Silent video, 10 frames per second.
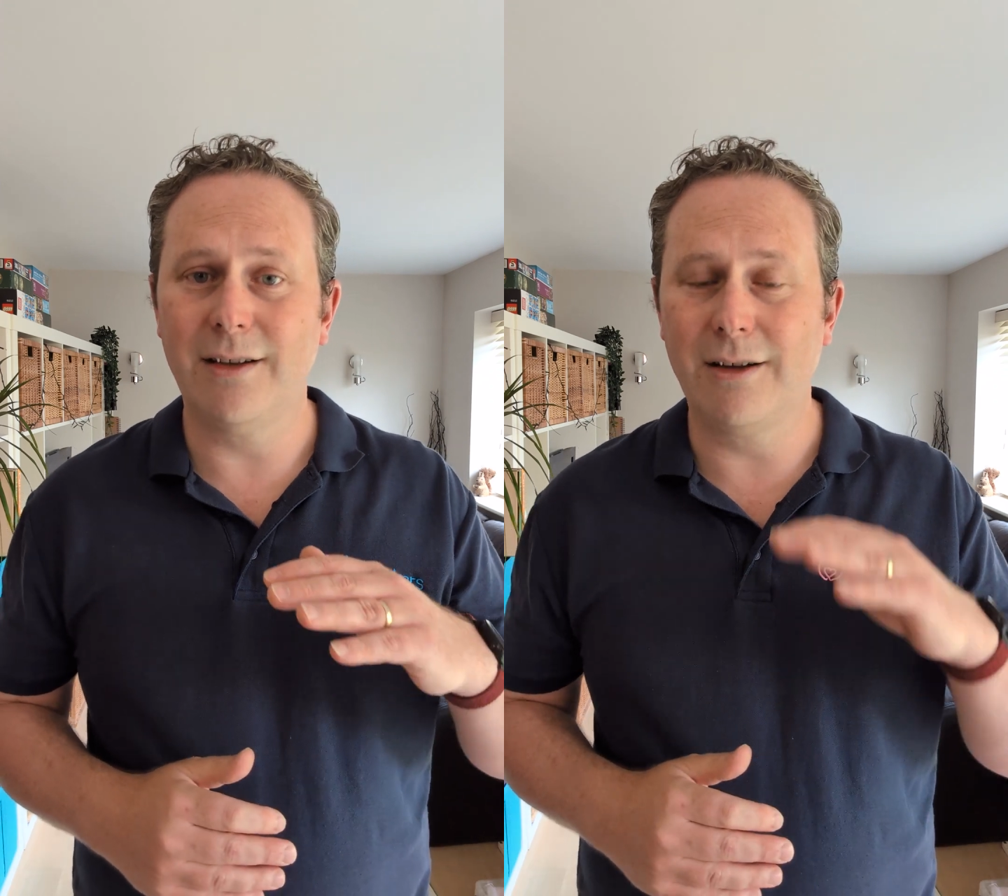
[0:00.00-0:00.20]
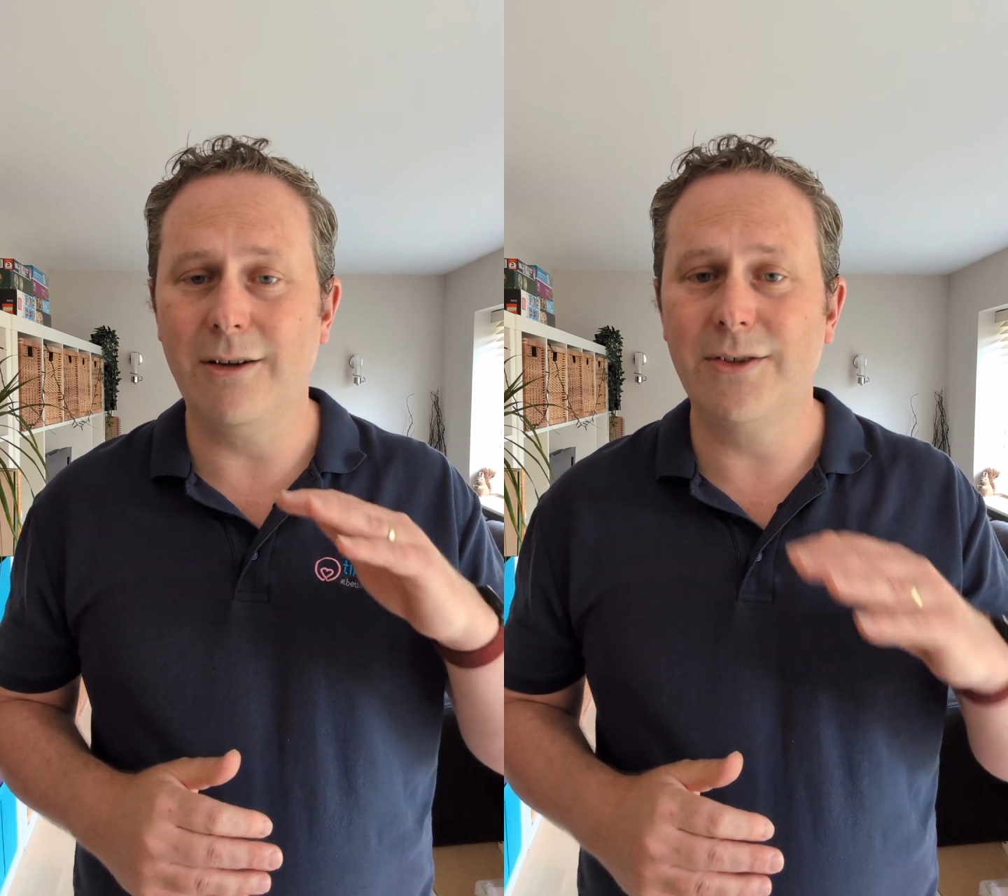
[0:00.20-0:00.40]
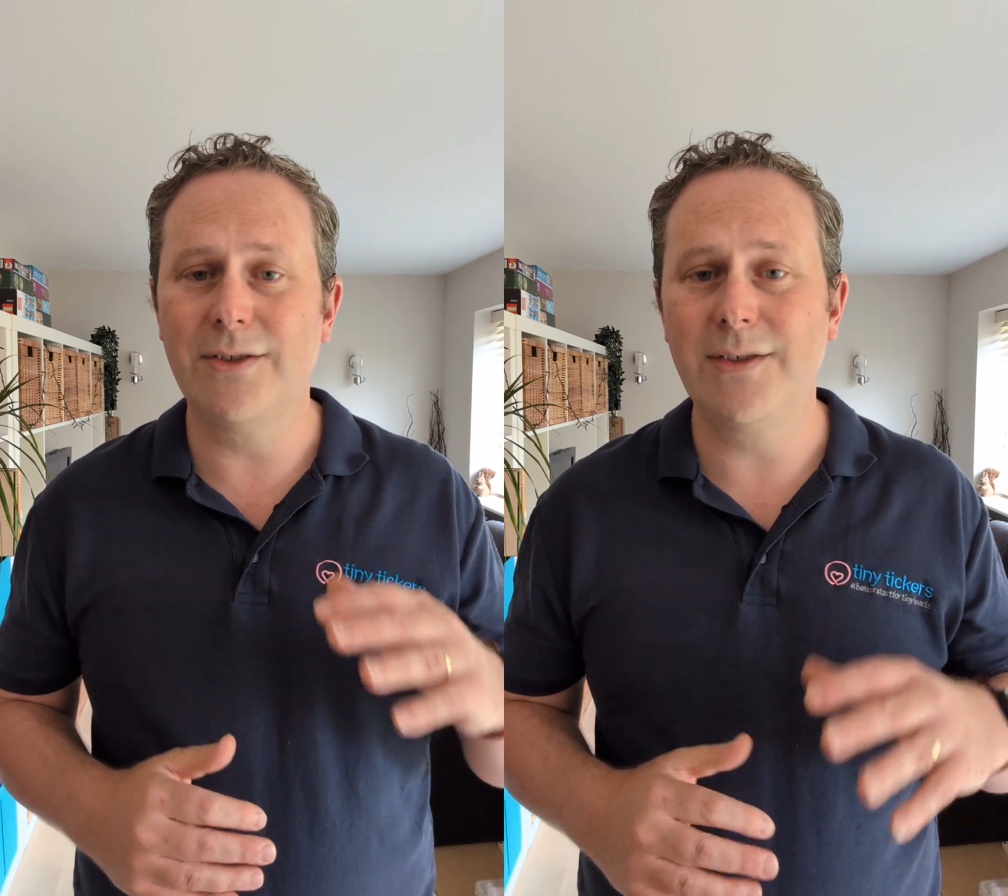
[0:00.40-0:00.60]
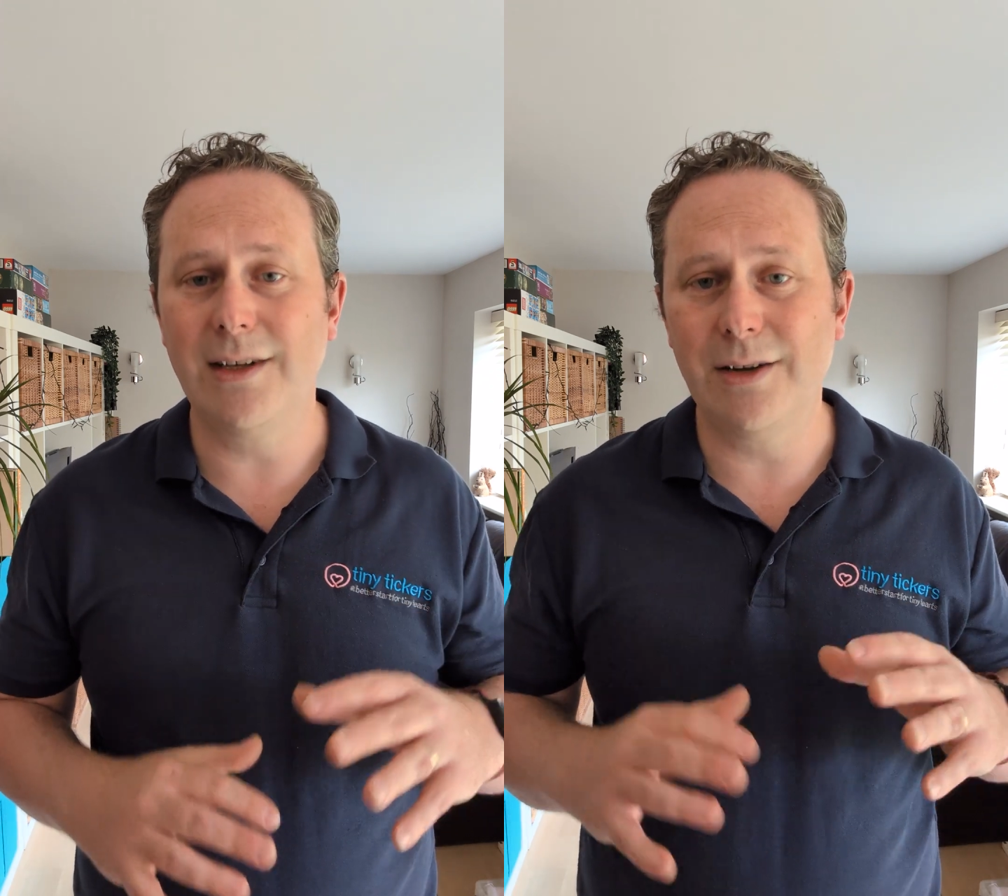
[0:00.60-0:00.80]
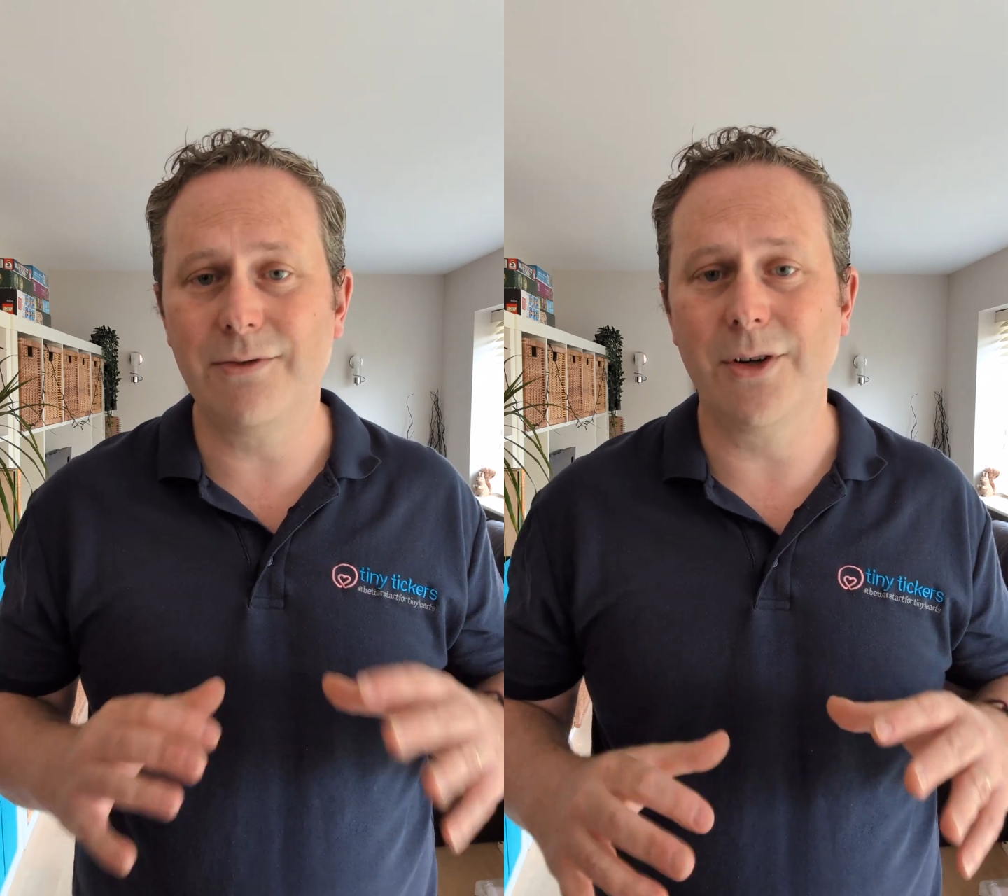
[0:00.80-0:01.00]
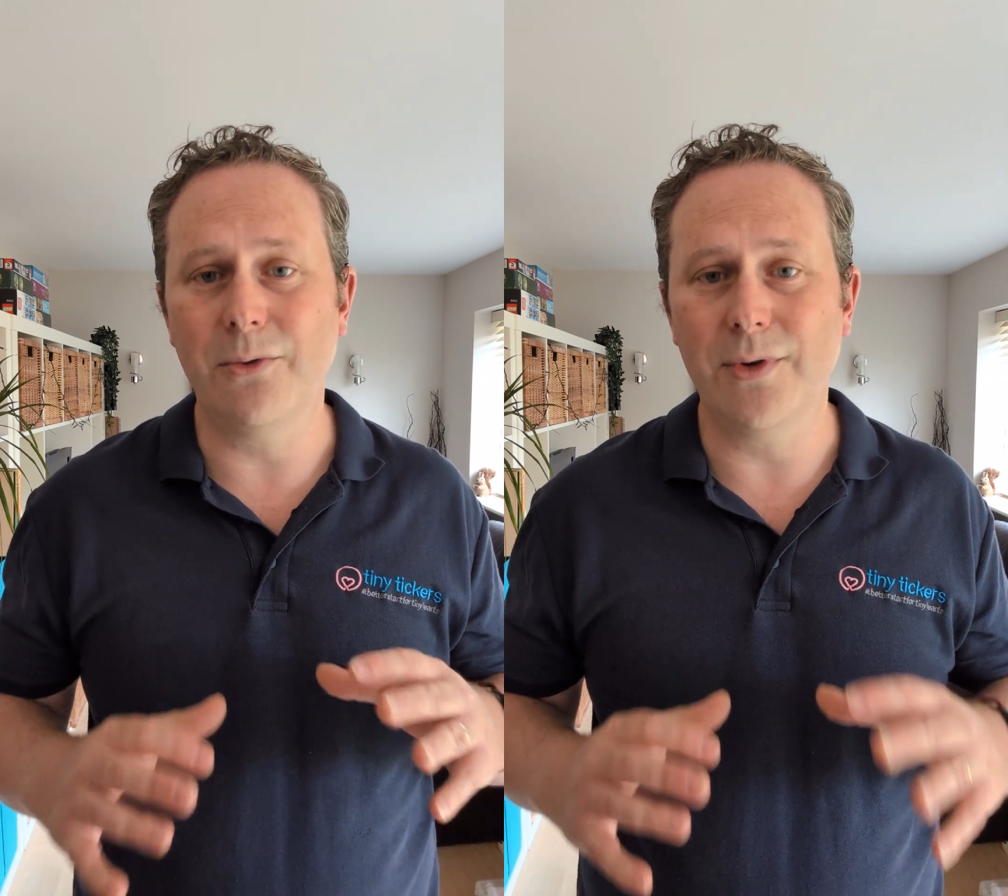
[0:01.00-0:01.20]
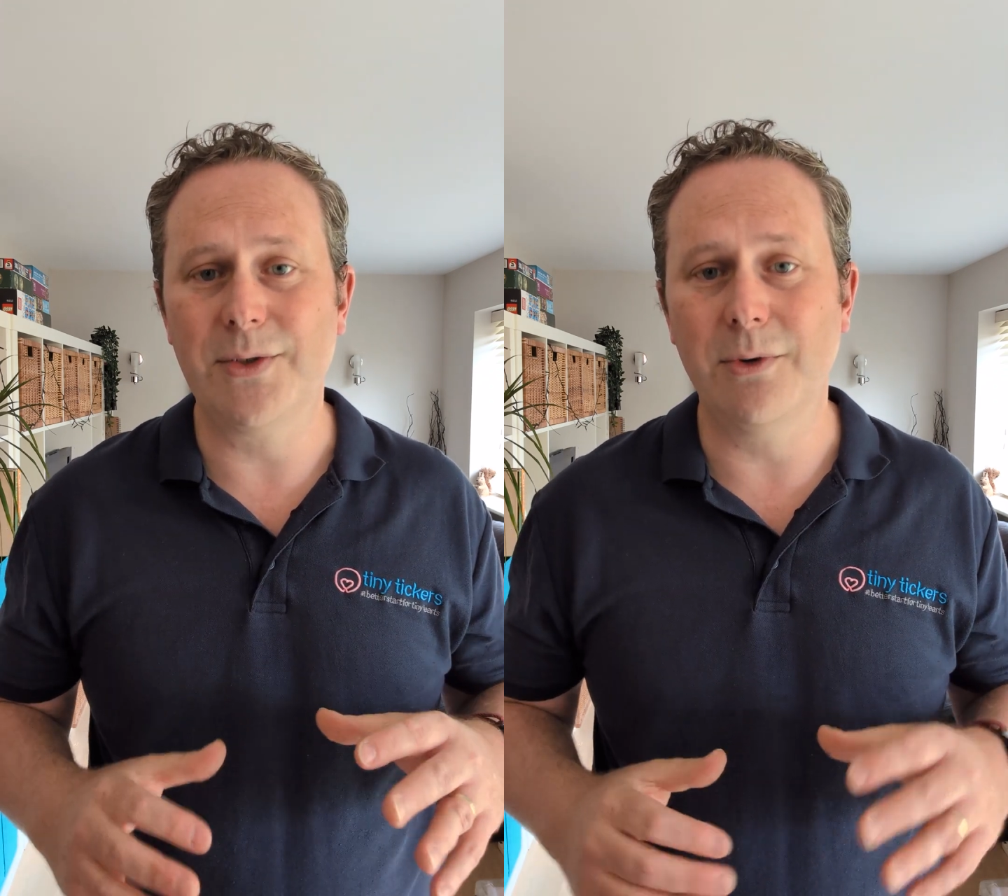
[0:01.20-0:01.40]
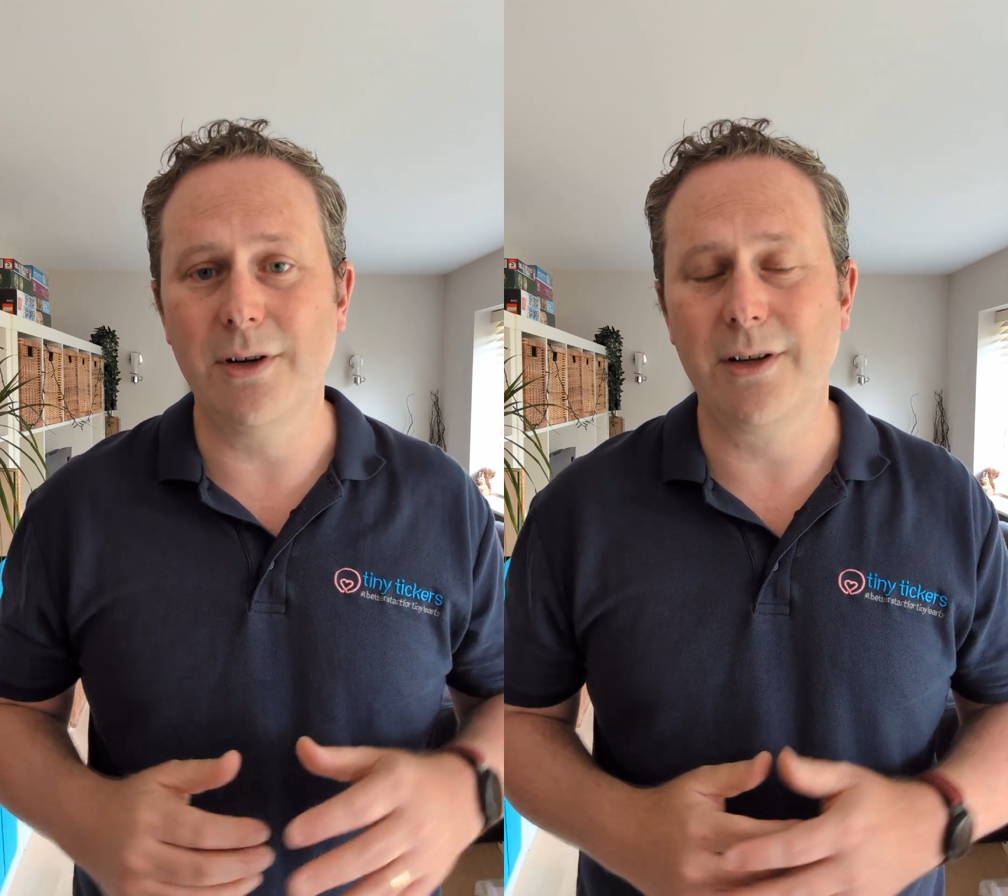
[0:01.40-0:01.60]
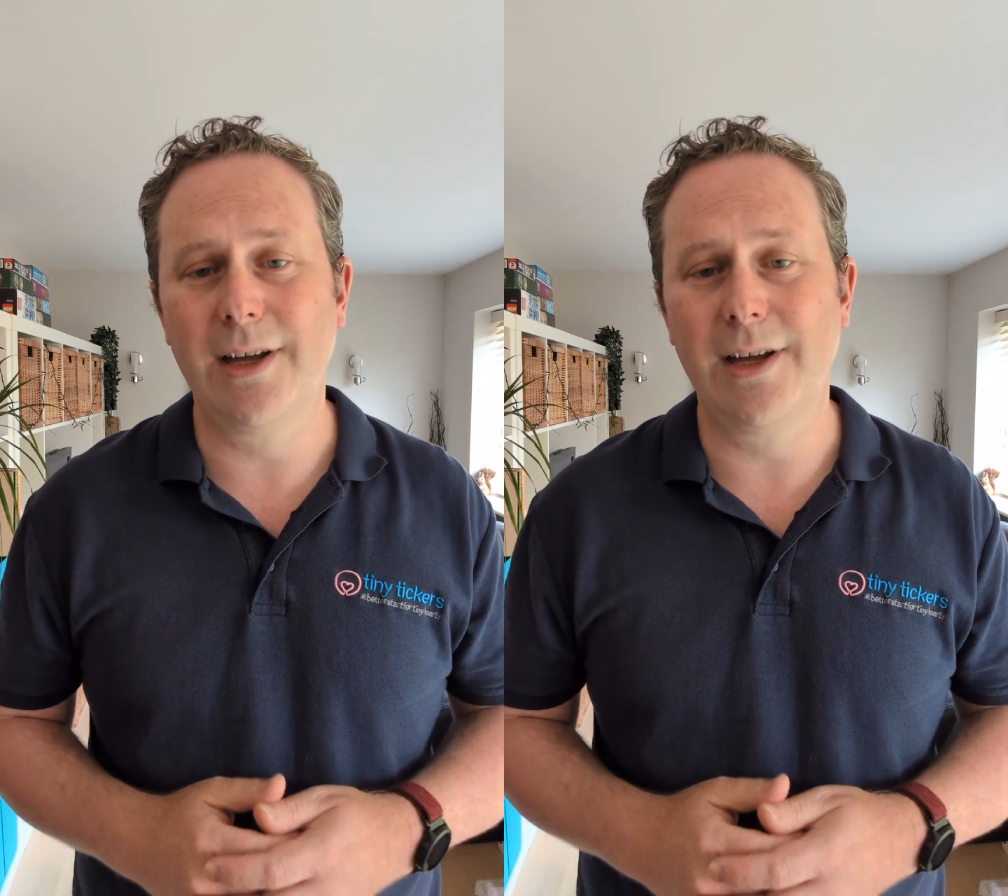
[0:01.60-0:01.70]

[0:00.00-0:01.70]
The costs of delivering all this work